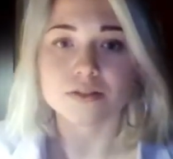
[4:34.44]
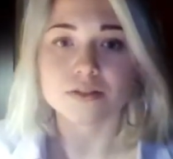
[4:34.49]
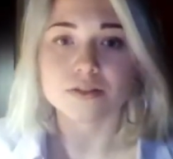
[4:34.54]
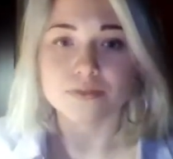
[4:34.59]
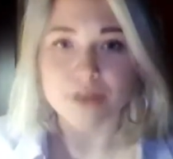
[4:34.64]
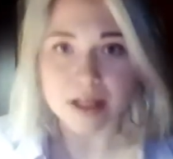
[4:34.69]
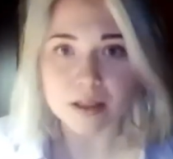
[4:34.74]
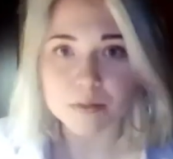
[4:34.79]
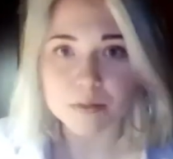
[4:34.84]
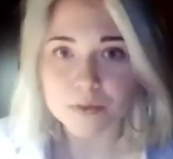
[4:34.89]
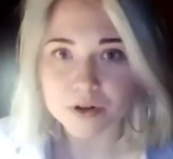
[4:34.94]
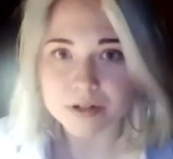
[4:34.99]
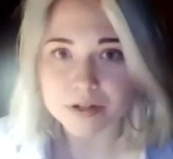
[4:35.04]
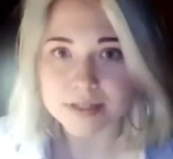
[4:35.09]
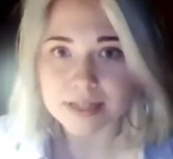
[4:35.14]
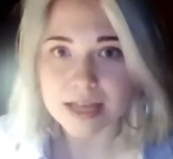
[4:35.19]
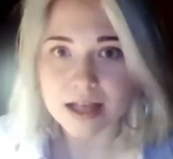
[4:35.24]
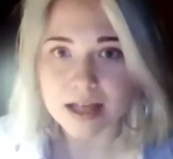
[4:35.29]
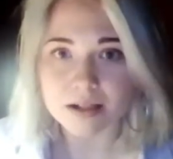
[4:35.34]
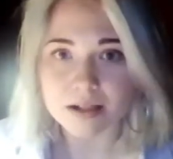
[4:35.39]
develop
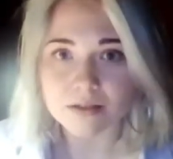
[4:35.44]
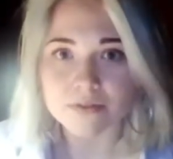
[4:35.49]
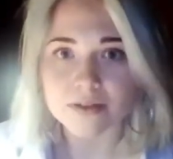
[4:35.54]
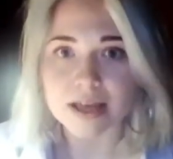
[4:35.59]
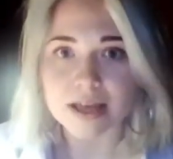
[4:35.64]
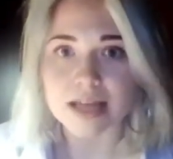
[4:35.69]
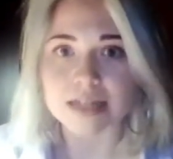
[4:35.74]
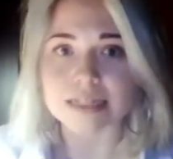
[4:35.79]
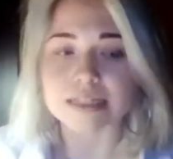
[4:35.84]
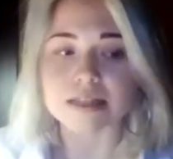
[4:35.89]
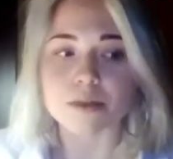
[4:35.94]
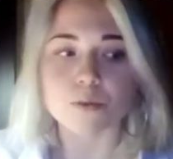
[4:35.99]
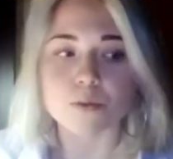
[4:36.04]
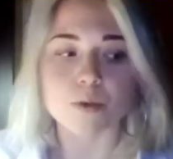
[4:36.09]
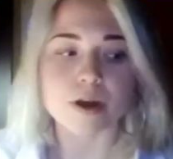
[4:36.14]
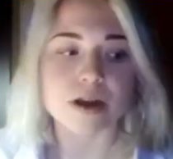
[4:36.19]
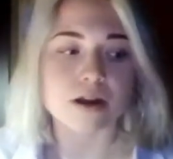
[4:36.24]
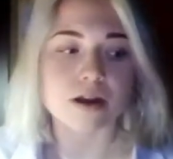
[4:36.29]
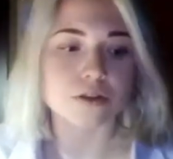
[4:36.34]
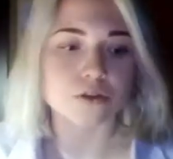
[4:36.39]
yourself and
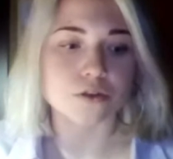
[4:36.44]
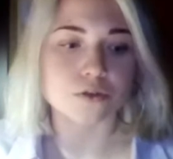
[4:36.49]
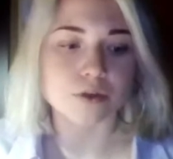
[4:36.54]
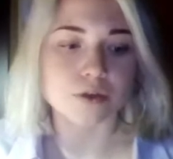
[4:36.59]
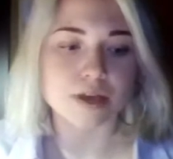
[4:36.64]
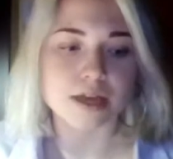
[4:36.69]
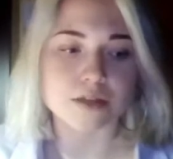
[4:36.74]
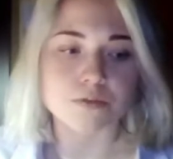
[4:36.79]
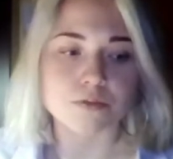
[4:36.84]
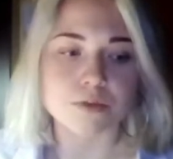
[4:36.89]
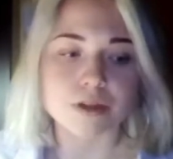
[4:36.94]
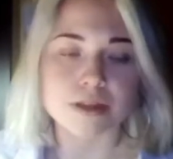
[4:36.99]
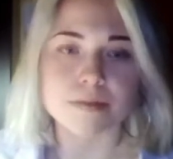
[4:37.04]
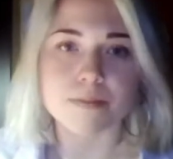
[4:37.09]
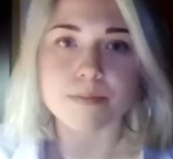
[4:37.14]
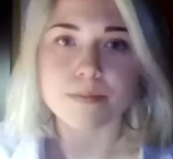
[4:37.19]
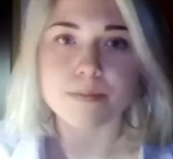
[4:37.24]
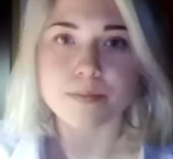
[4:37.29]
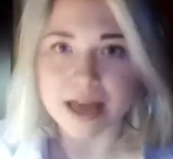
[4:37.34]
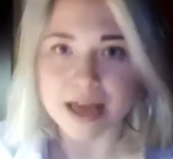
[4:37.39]
where you can really
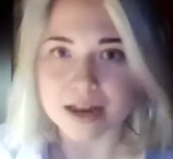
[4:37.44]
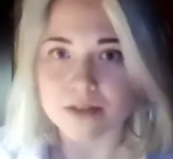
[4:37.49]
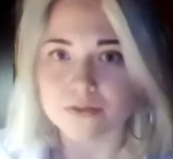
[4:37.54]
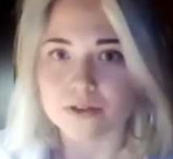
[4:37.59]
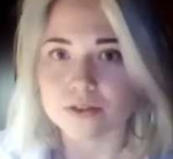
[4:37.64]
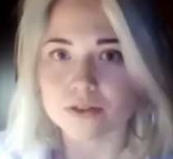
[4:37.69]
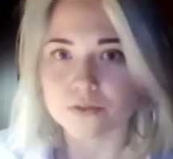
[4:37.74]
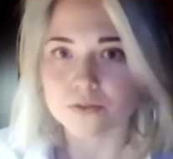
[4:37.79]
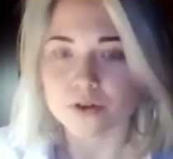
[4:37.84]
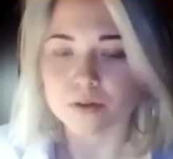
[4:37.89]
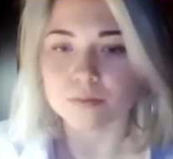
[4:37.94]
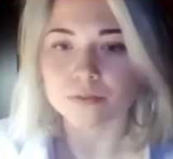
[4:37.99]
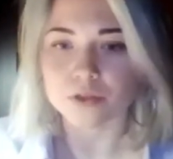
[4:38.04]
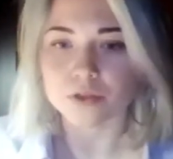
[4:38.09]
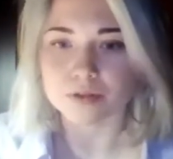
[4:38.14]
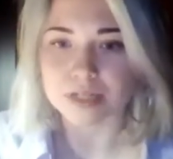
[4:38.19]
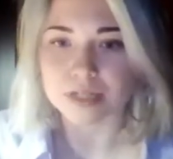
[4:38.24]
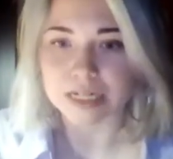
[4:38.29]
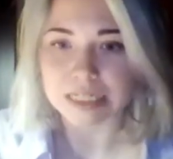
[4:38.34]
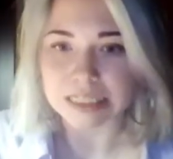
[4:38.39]
benefit from
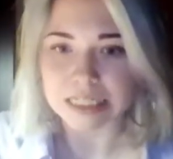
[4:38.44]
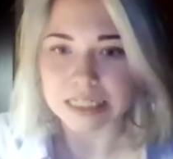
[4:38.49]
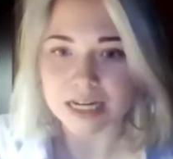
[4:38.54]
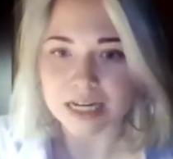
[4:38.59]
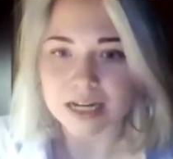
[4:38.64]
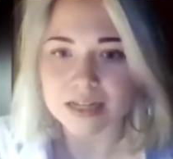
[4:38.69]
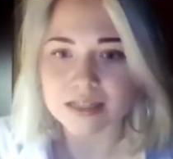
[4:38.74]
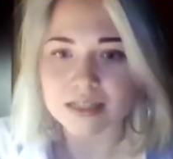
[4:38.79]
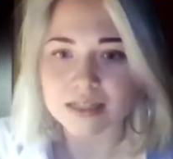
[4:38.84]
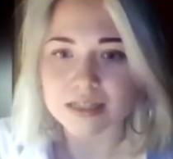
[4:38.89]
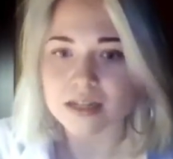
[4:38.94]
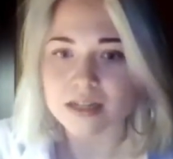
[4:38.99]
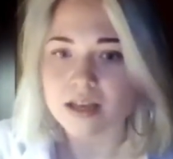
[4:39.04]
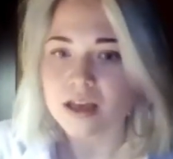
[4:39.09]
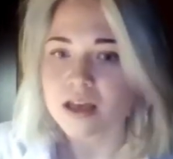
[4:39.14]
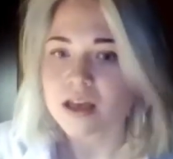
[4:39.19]
those ideas.